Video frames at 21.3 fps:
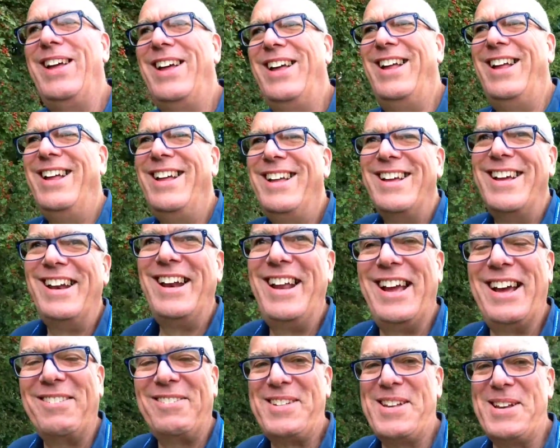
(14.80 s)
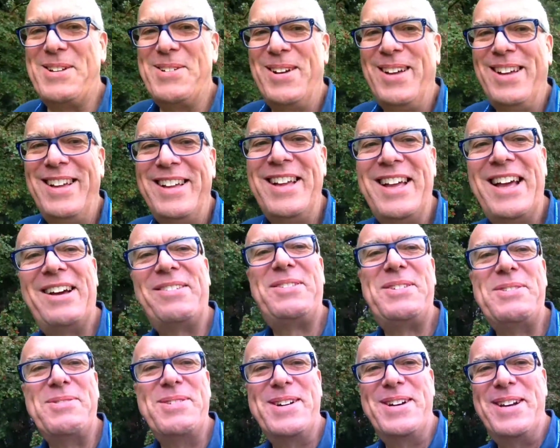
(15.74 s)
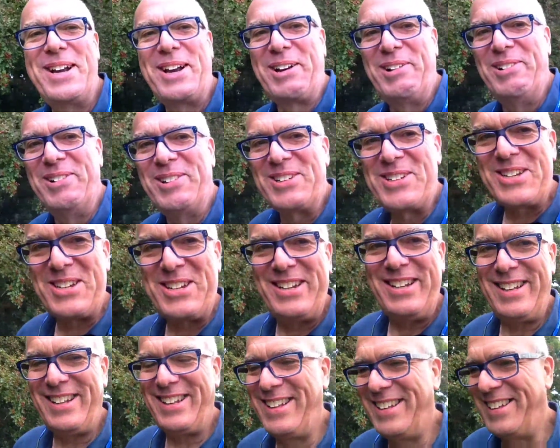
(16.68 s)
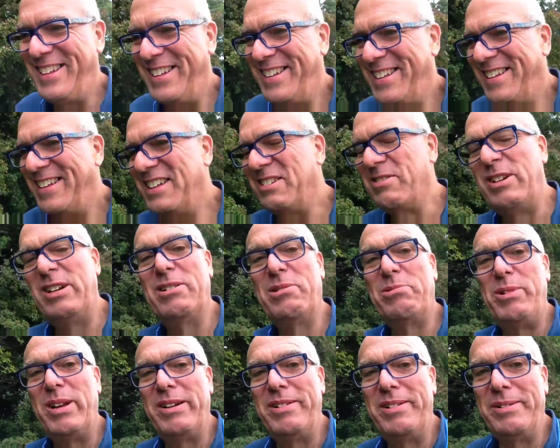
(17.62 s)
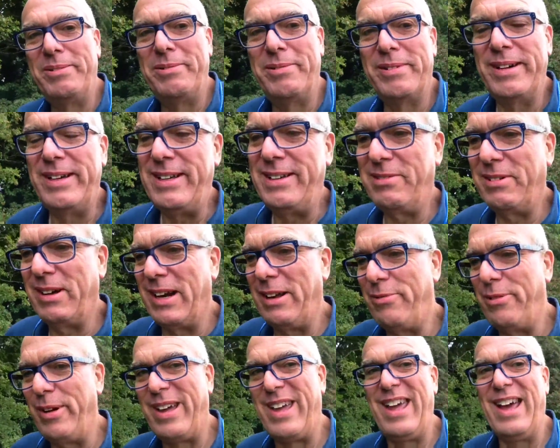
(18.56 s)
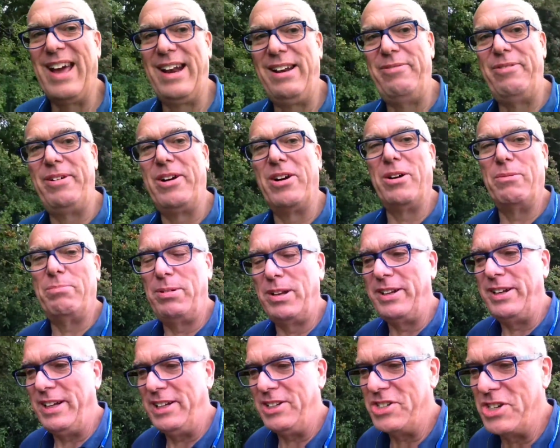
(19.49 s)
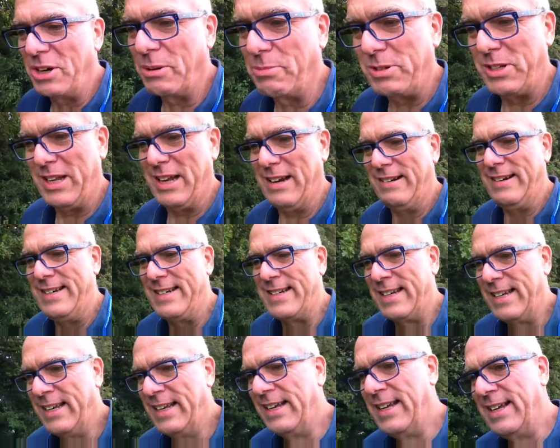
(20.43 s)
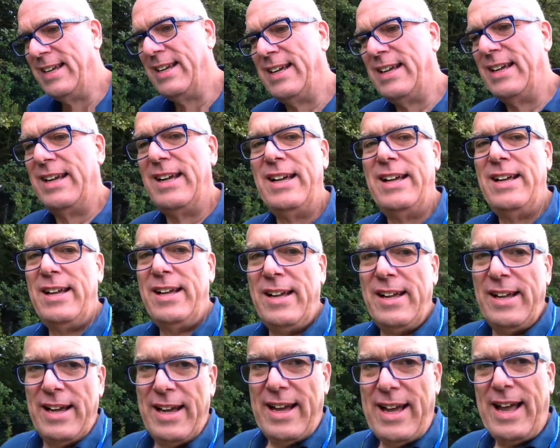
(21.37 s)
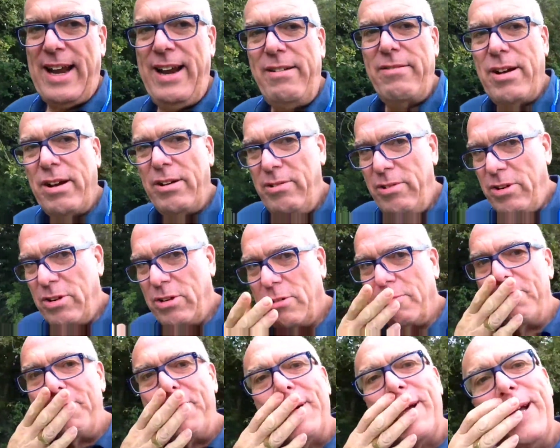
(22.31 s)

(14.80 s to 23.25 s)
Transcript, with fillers: and have to, have to earn a crust. We all do, don't we? Well, if we can, if we've got bloody jobs, that is. Any road up.